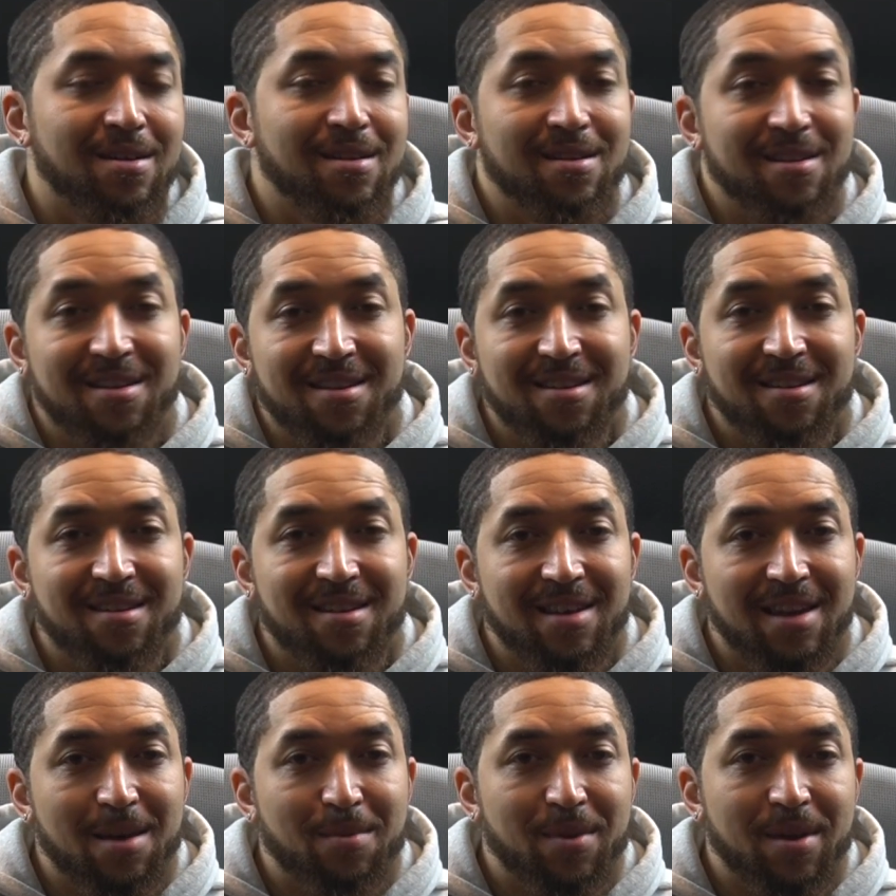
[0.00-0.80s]
This is the
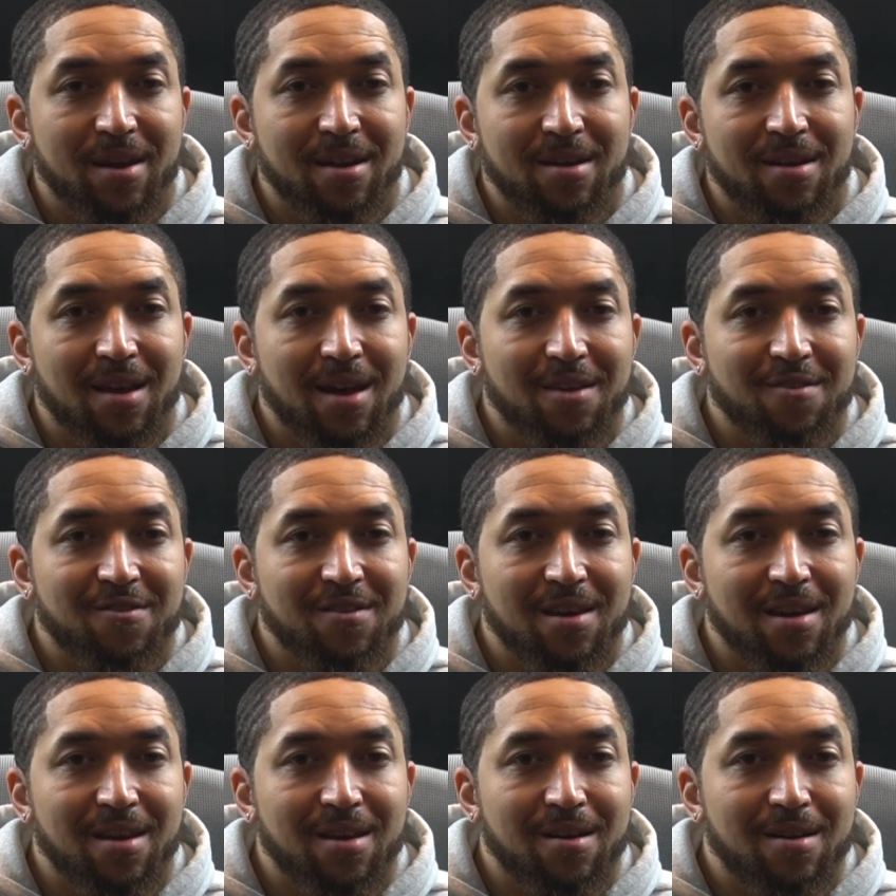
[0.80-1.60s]
Debonair
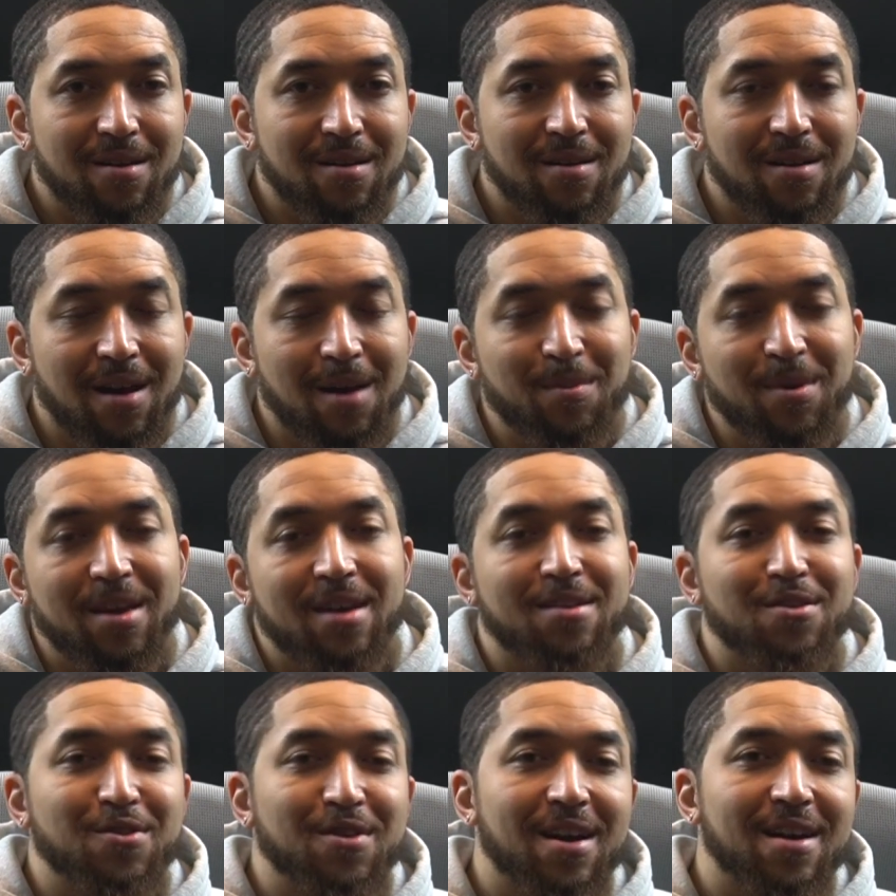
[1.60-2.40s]
Lifestyle. I'm gonna
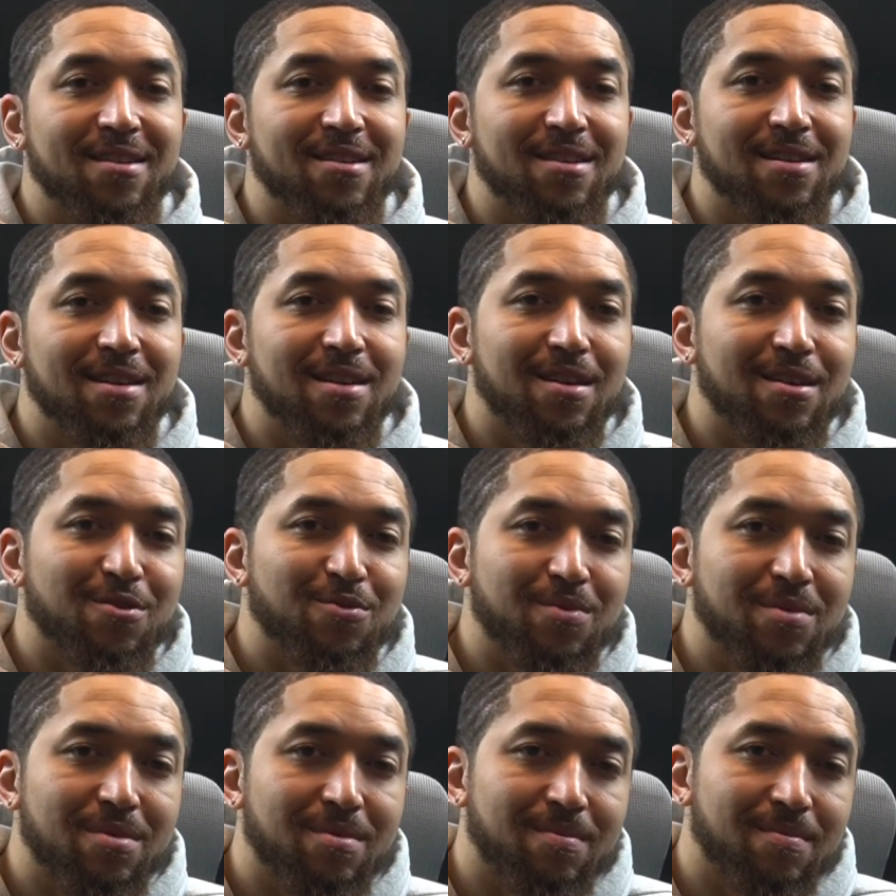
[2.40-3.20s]
catch you guys in the next
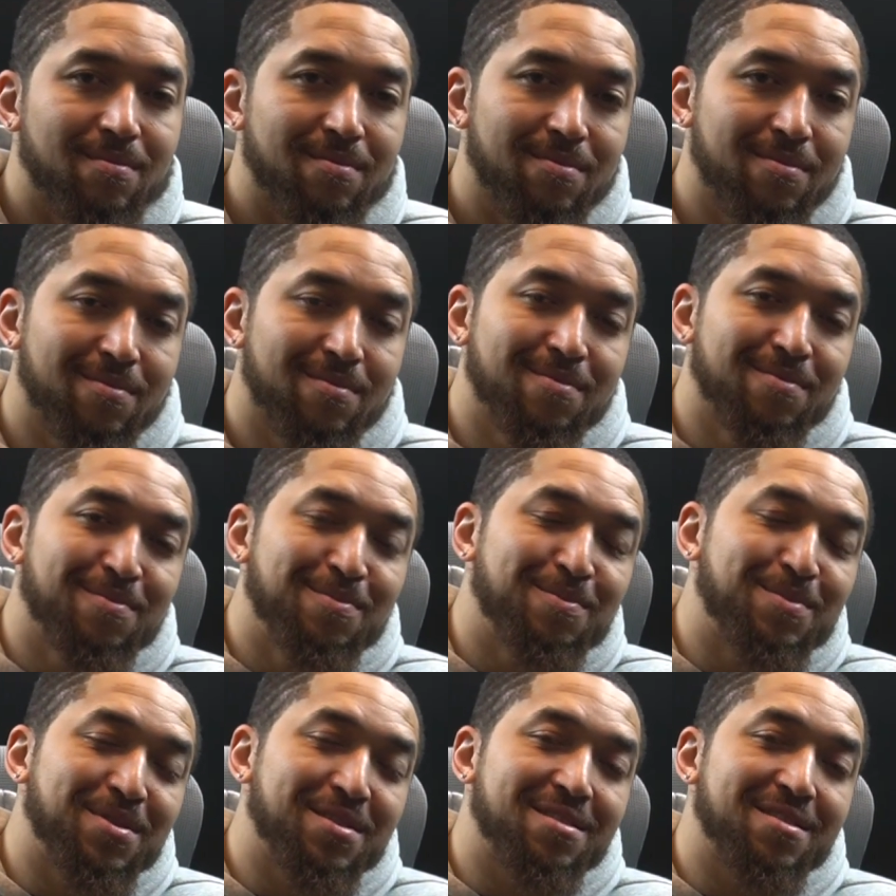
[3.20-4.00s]
one.
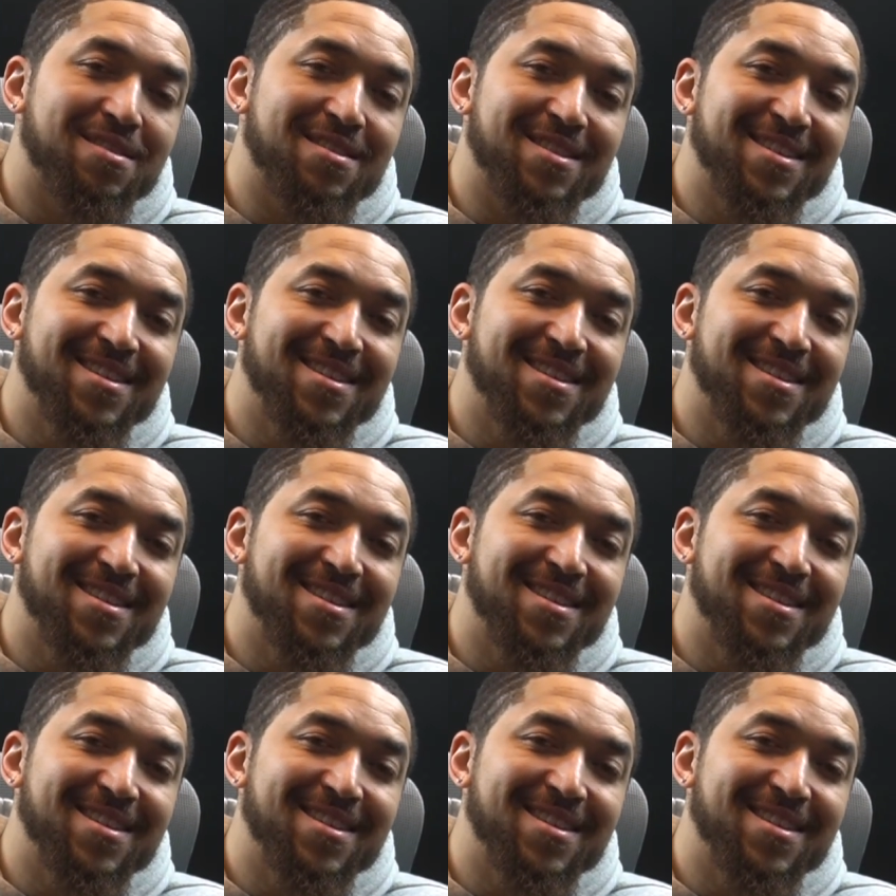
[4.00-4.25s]
Peace.